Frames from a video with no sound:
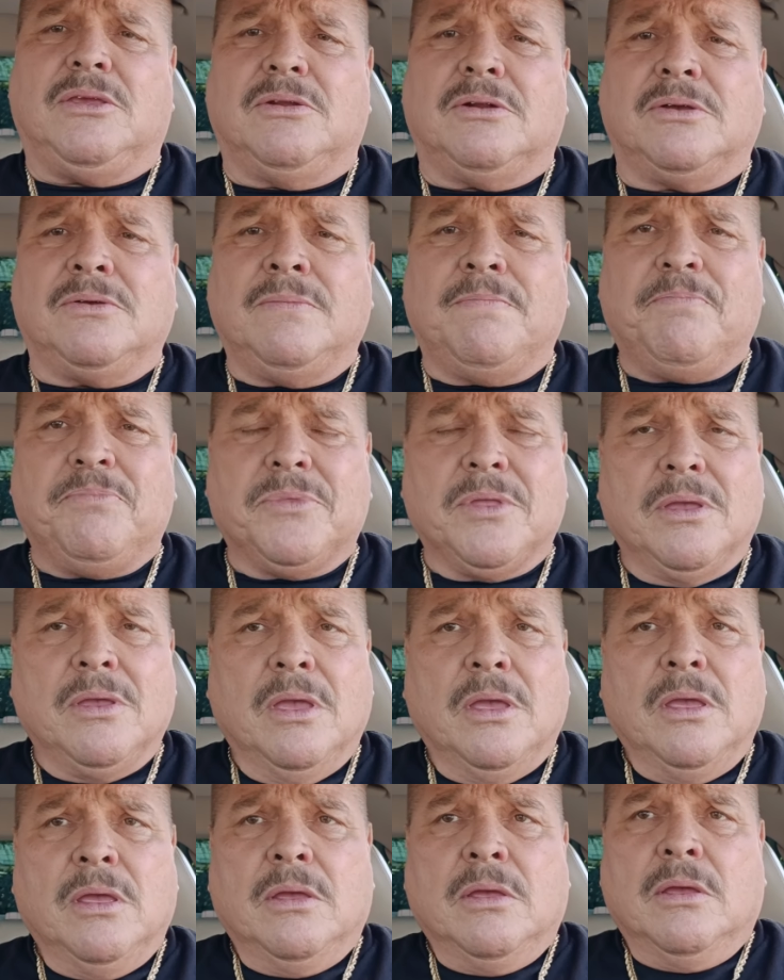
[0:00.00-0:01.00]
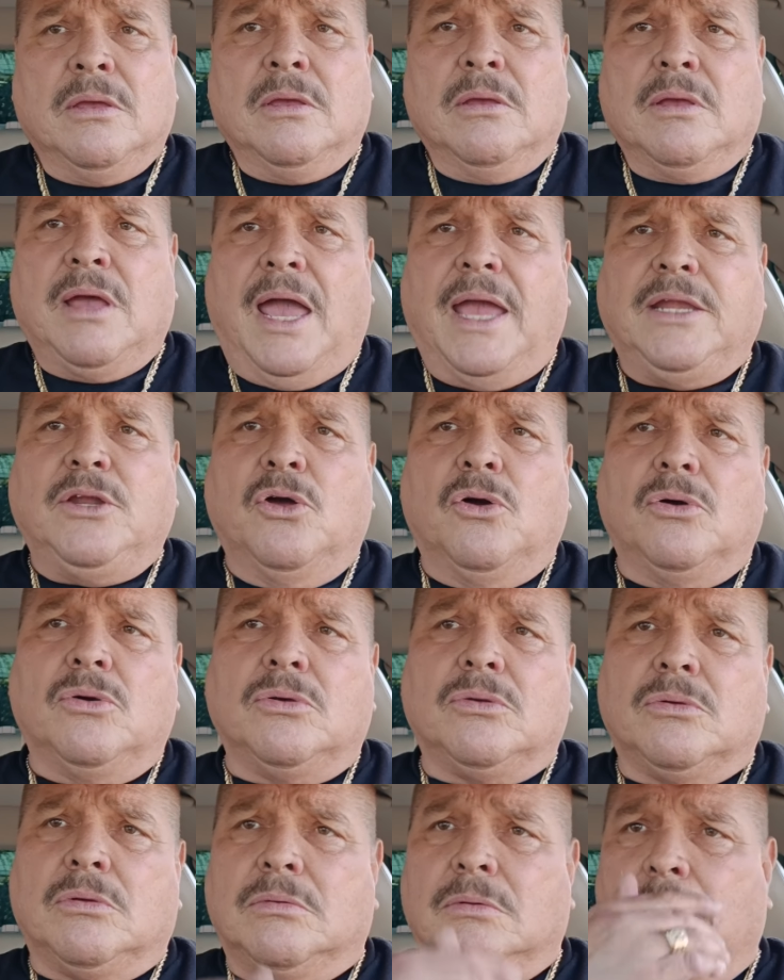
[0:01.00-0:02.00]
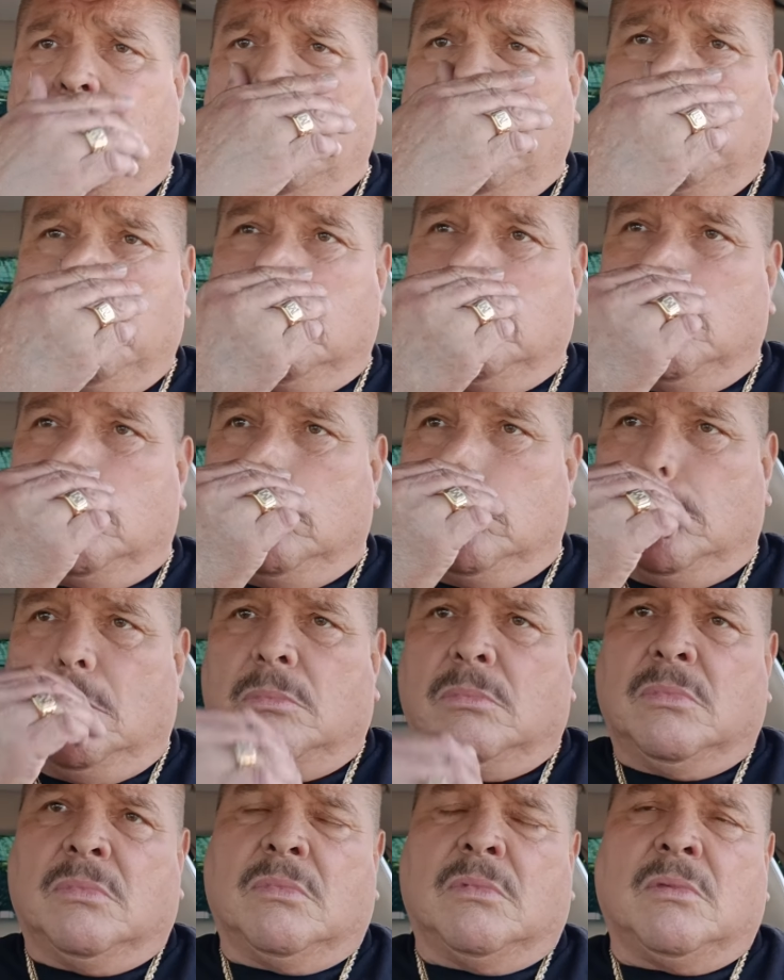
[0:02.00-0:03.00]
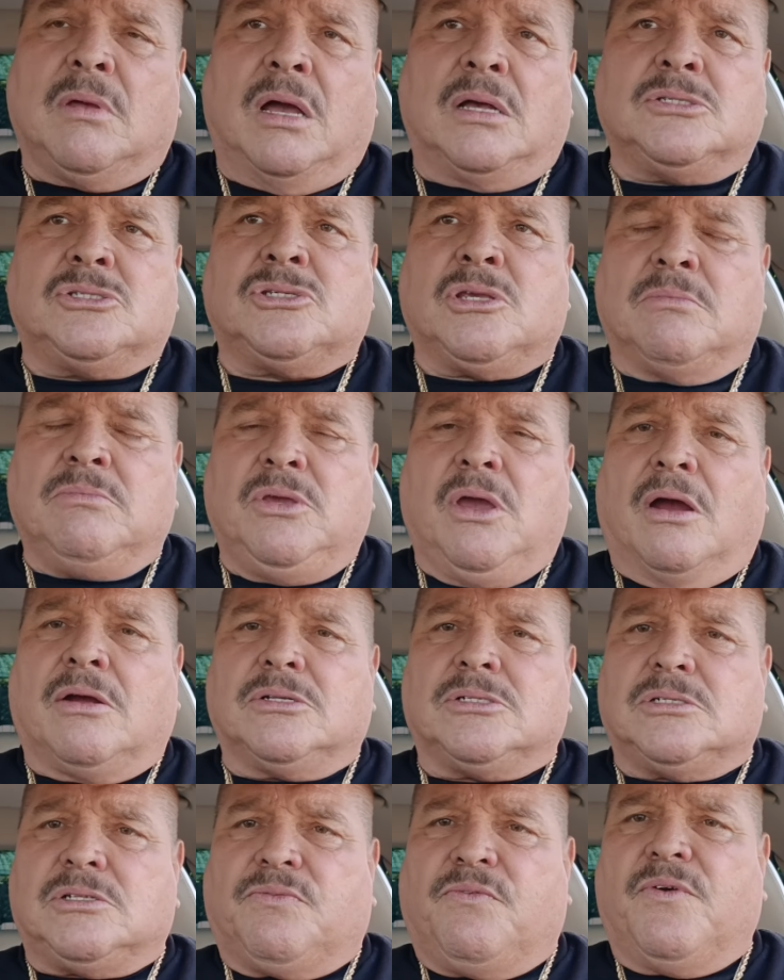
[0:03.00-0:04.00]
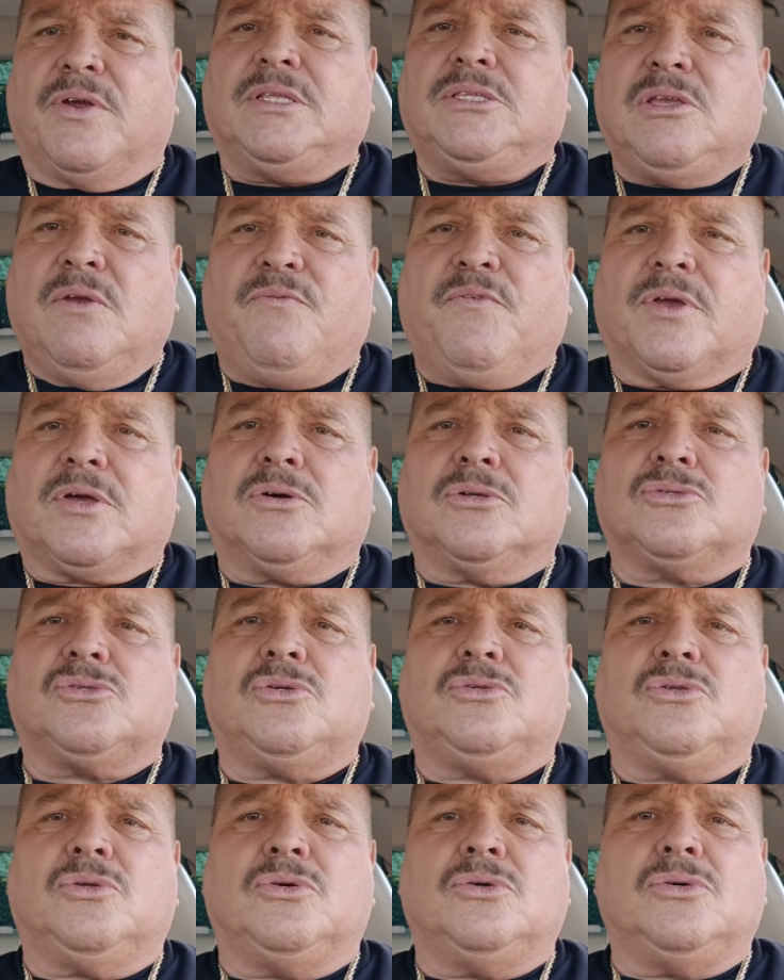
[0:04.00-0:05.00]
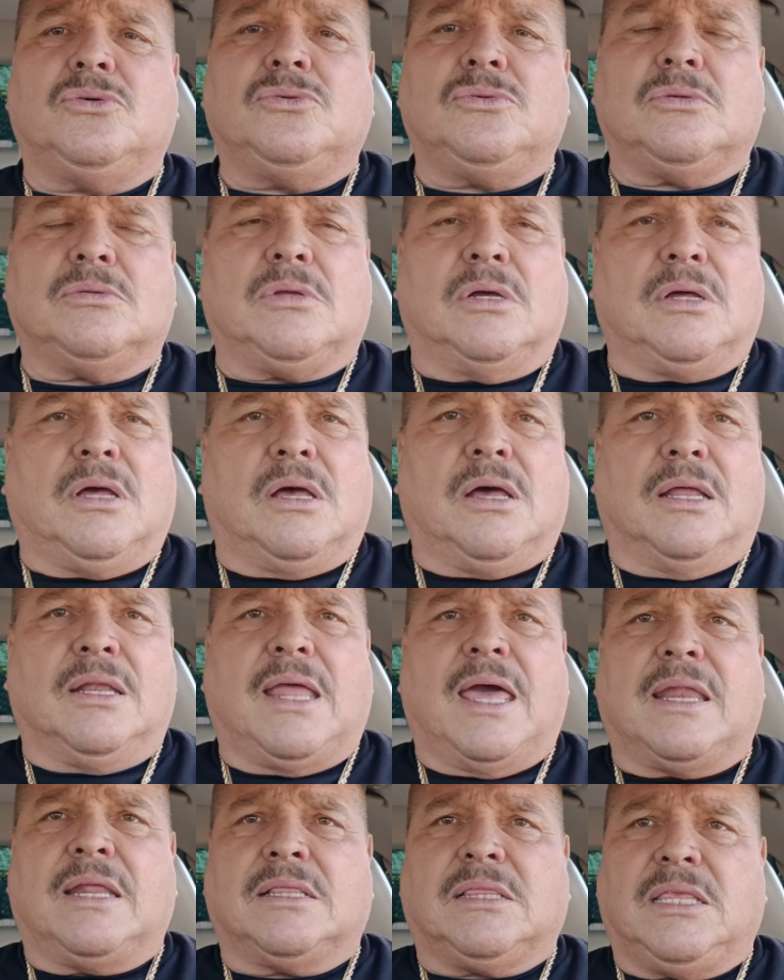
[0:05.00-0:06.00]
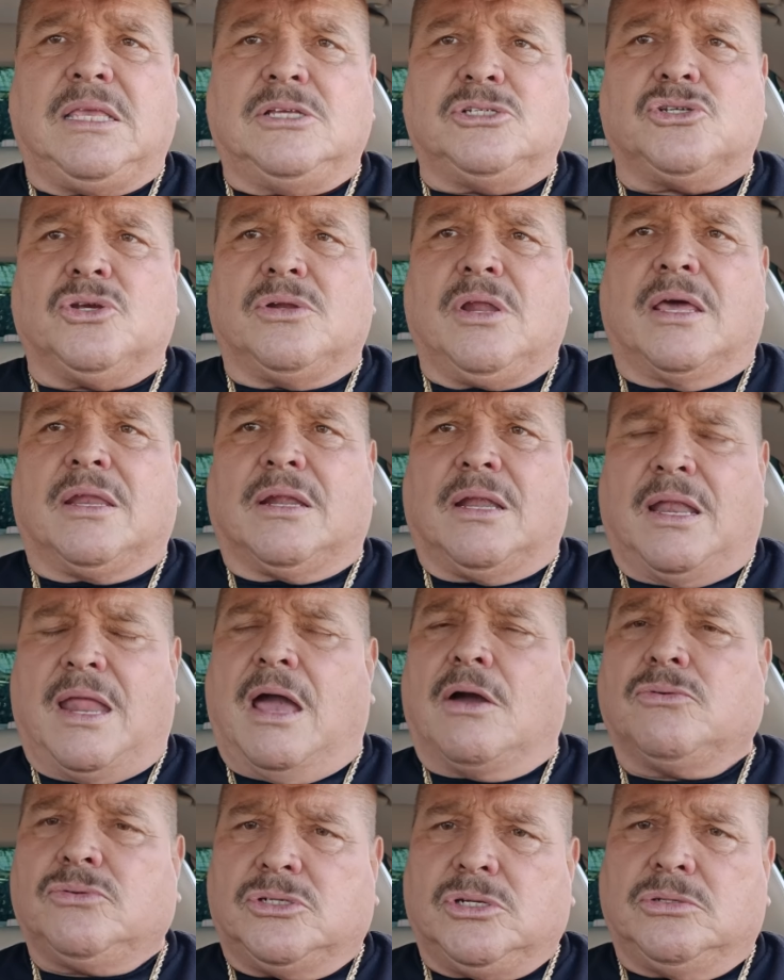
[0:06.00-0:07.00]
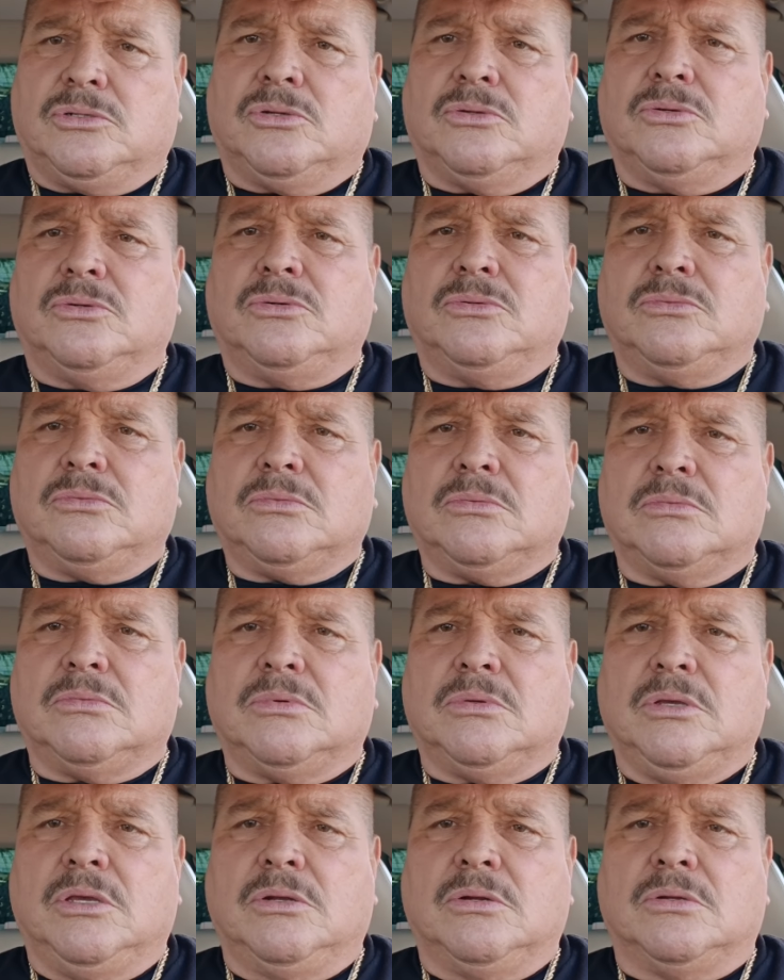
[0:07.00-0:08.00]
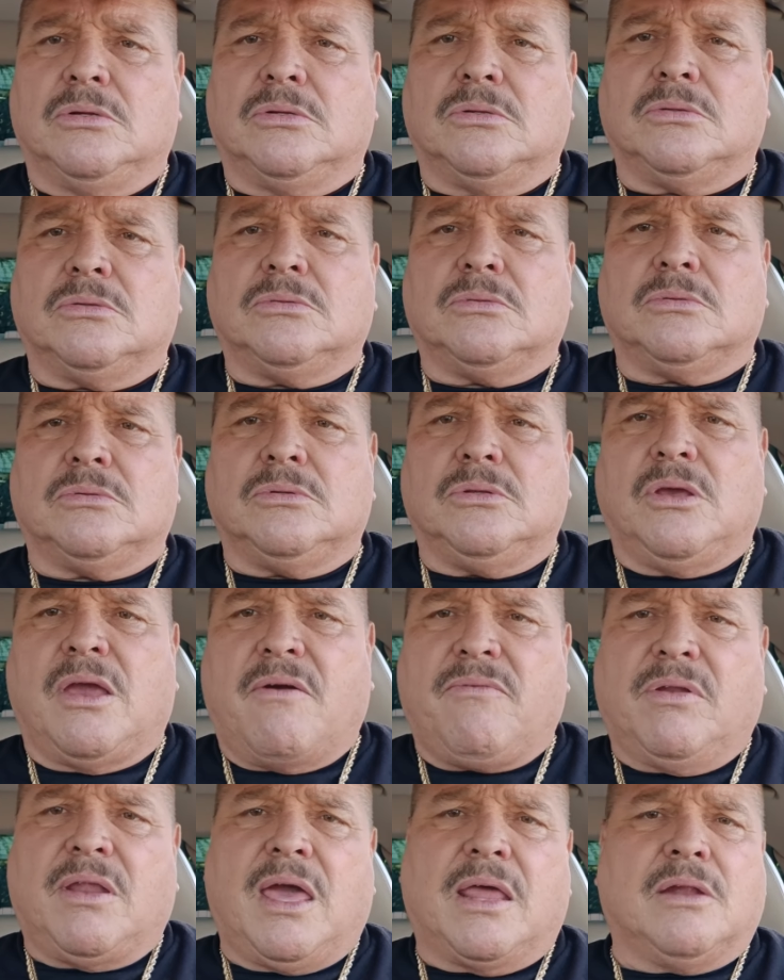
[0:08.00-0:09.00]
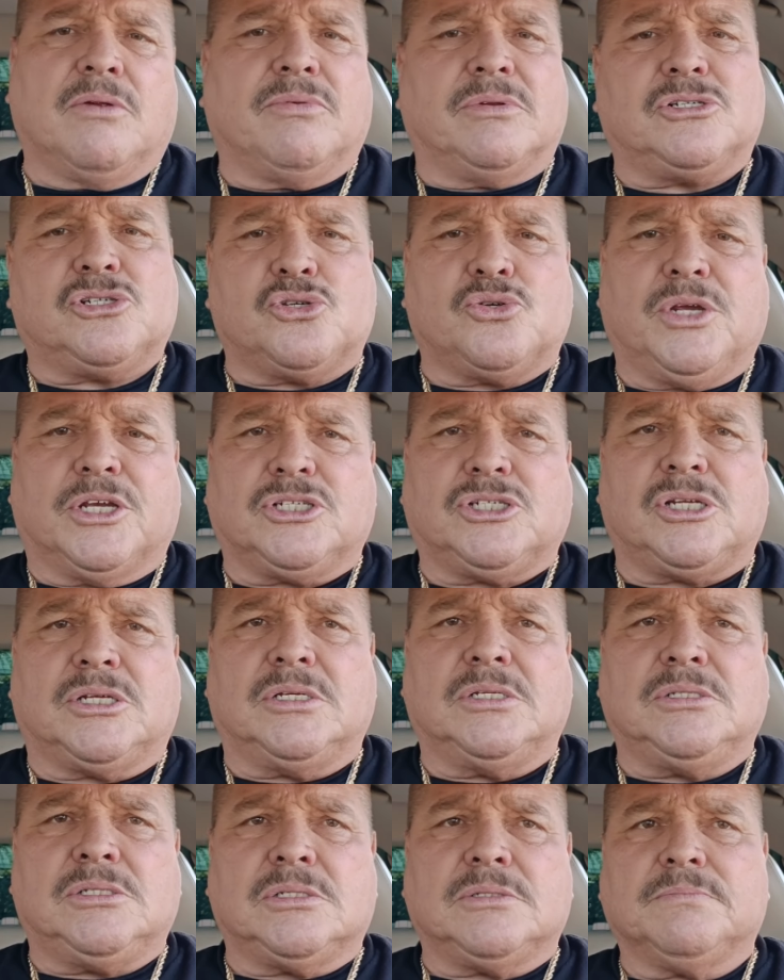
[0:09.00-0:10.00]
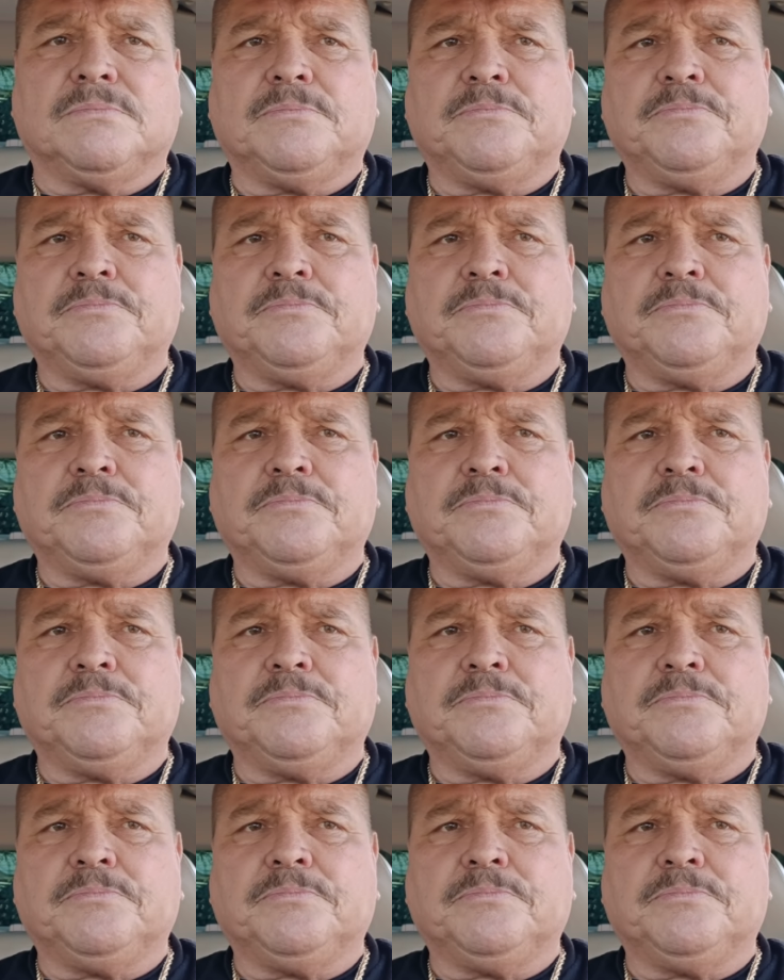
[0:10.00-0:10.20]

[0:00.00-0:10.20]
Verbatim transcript: You know, I know on some yards it's very difficult to do. Uh, a lot of things you're not allowed to do. You know, you have a lot of restrictions.